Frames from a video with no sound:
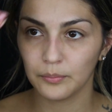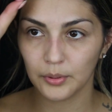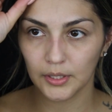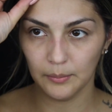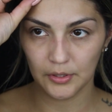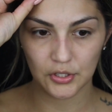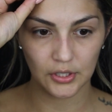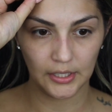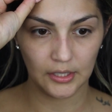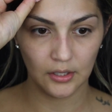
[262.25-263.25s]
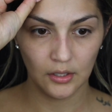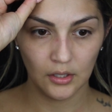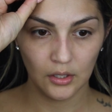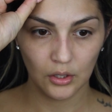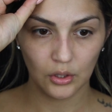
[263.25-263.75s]
pretty much like
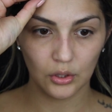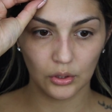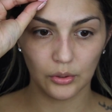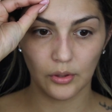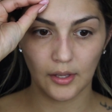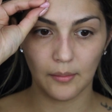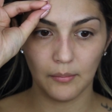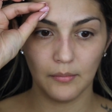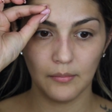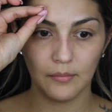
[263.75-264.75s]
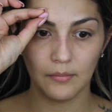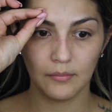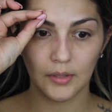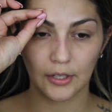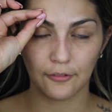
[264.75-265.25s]
glue them
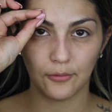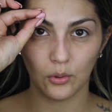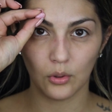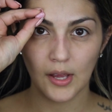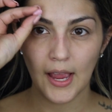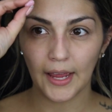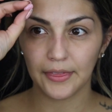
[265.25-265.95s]
like full.